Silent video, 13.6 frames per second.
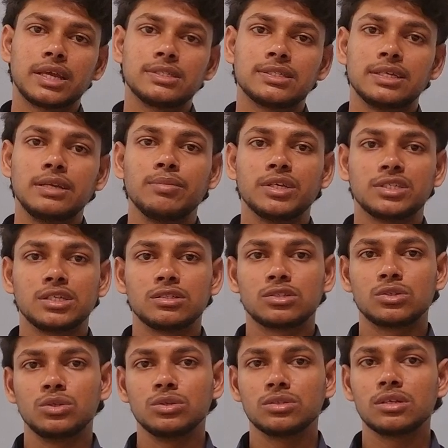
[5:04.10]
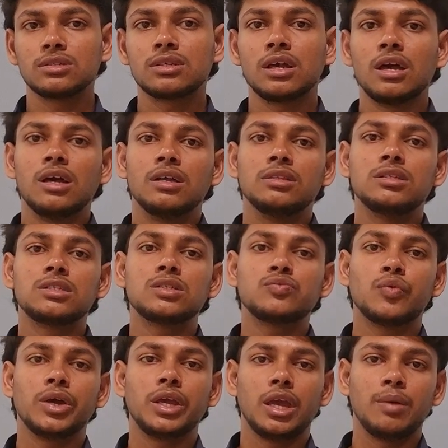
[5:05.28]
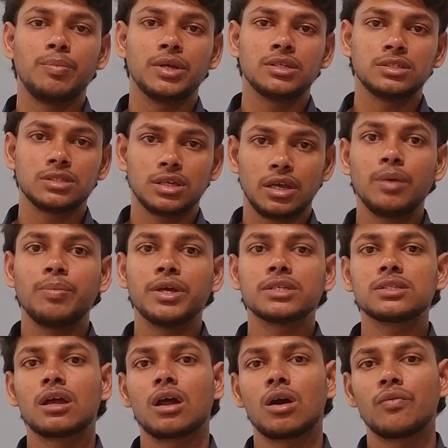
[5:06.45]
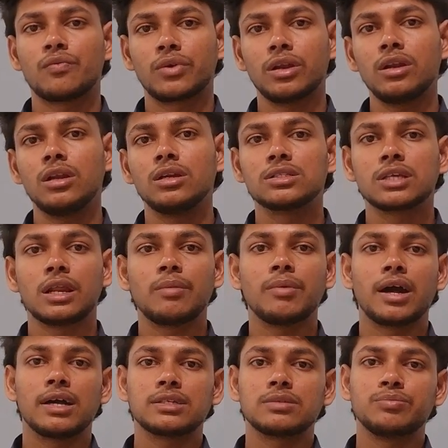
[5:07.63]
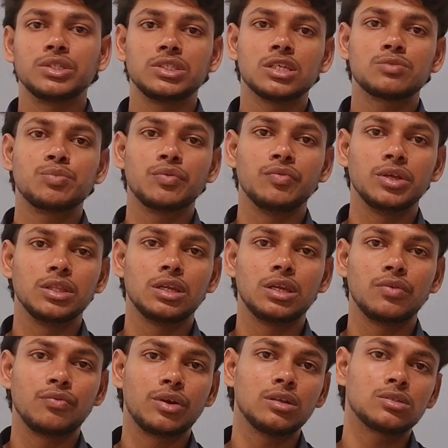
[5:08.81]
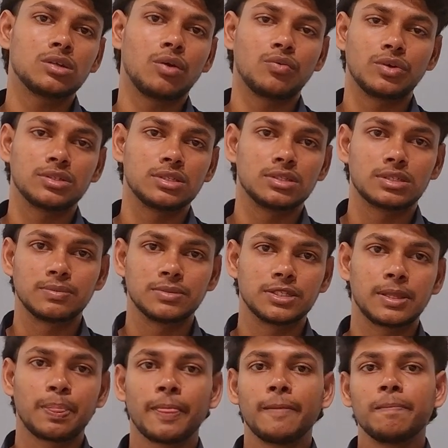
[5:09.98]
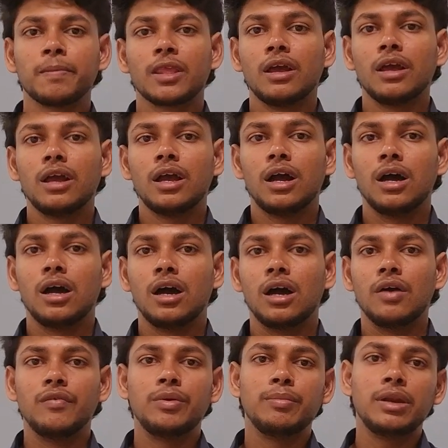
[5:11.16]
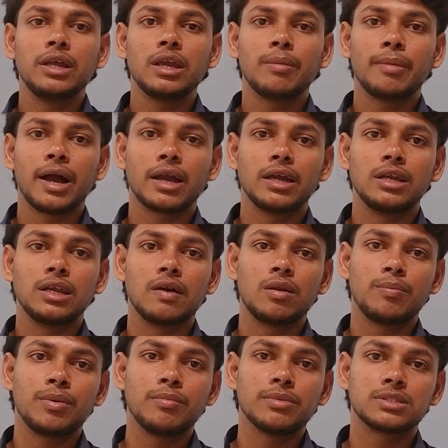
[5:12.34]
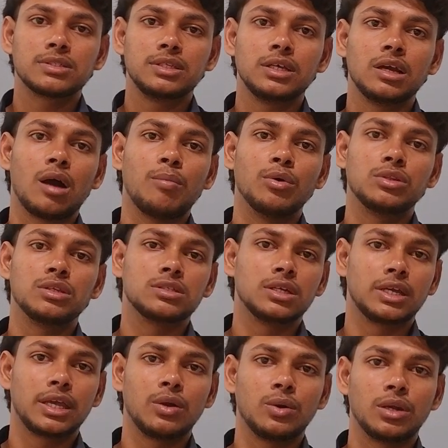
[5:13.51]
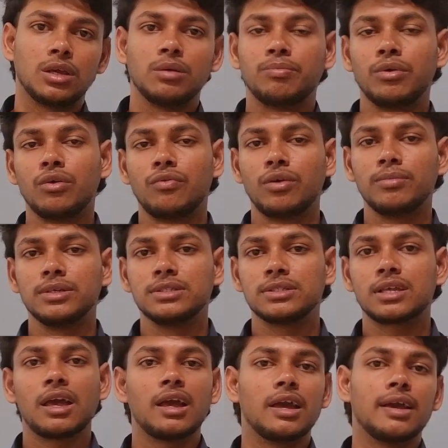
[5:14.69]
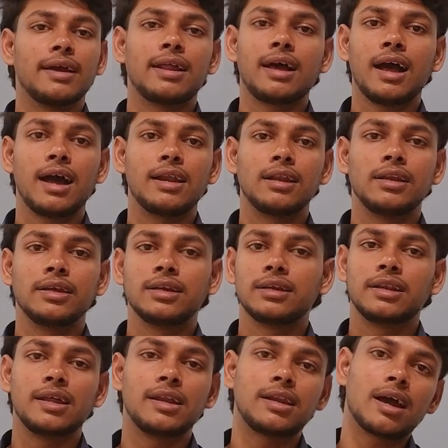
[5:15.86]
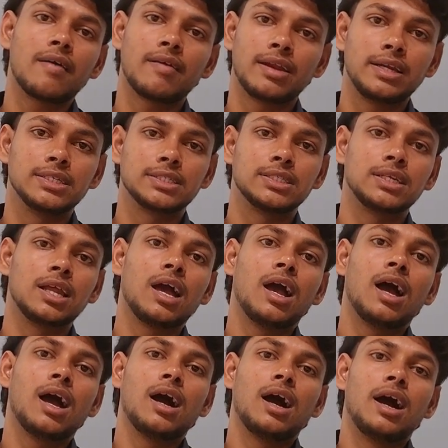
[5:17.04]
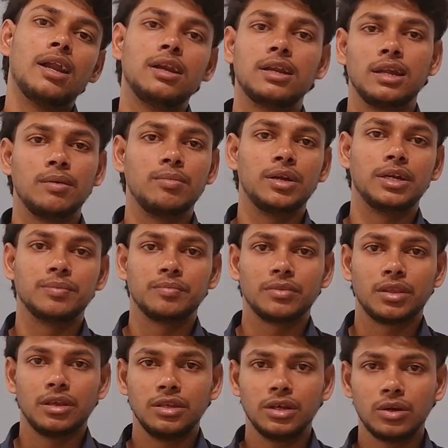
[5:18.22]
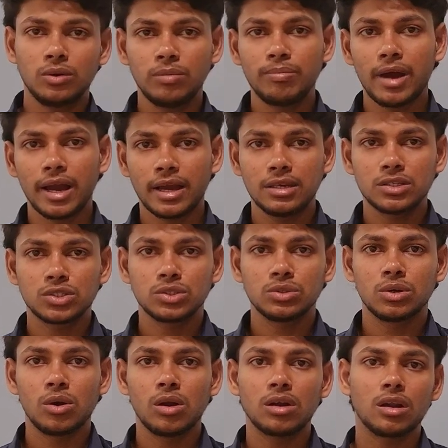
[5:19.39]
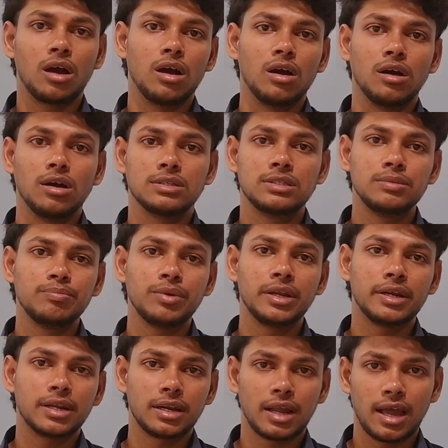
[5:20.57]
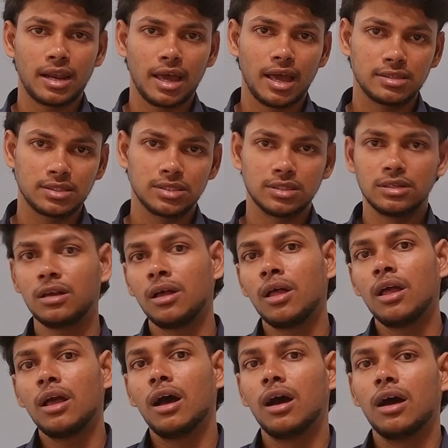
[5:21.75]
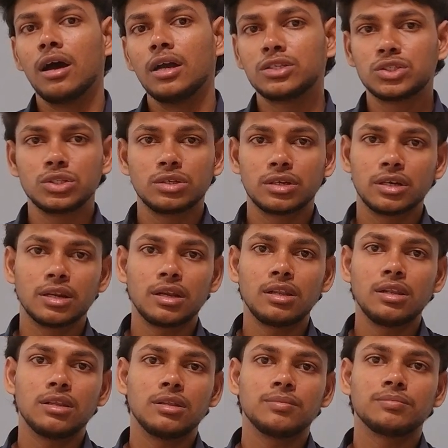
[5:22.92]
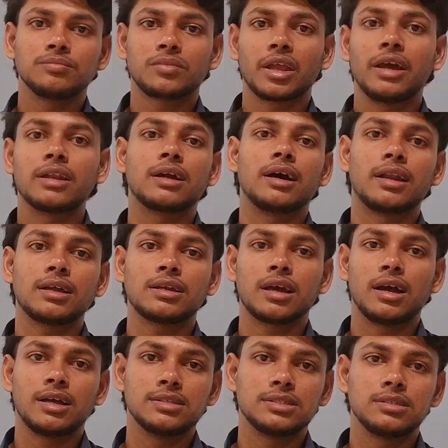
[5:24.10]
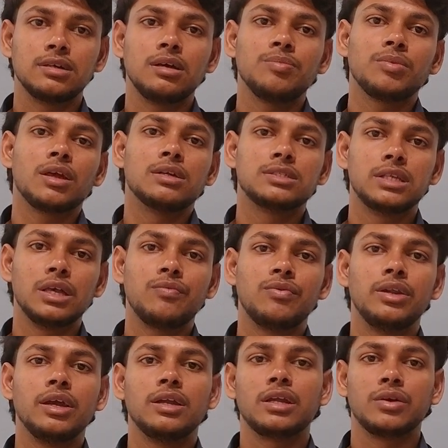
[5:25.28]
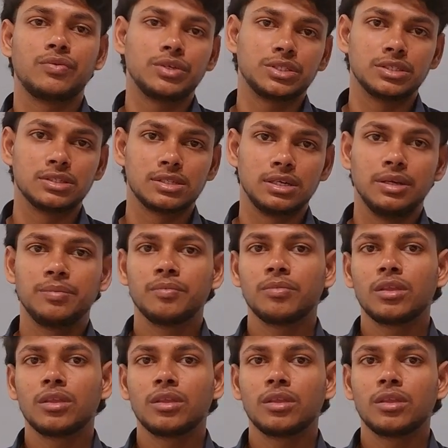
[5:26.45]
can send message to users. This is why APIs are often described as bridges between the different software systems. When building a backend, developer must think about the security, performance, error handling, data validation, and reliability. A good backend should not simply return an answer; it should return and correct answer safely and efficiently.